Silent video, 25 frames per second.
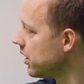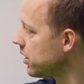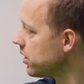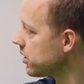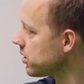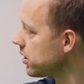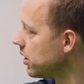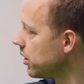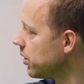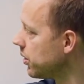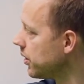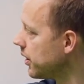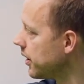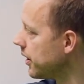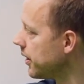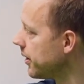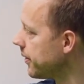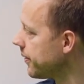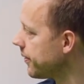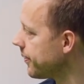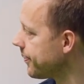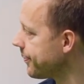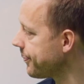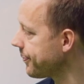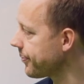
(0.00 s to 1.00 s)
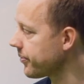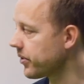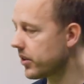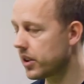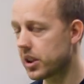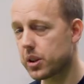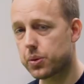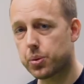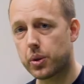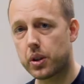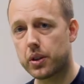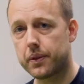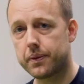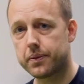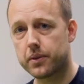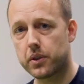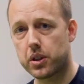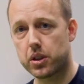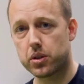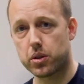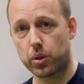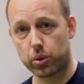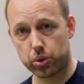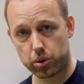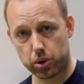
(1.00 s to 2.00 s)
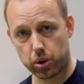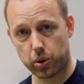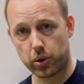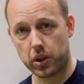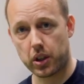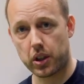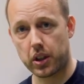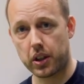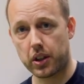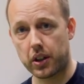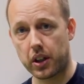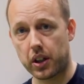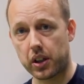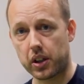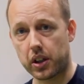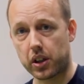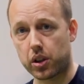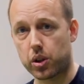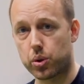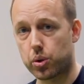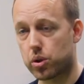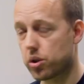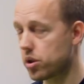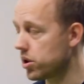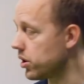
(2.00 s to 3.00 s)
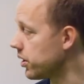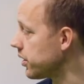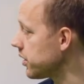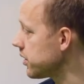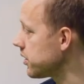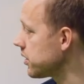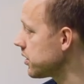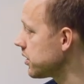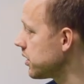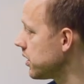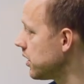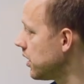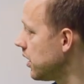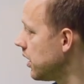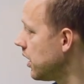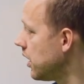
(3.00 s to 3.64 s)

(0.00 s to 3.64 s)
So um, this one is also a, a good choice.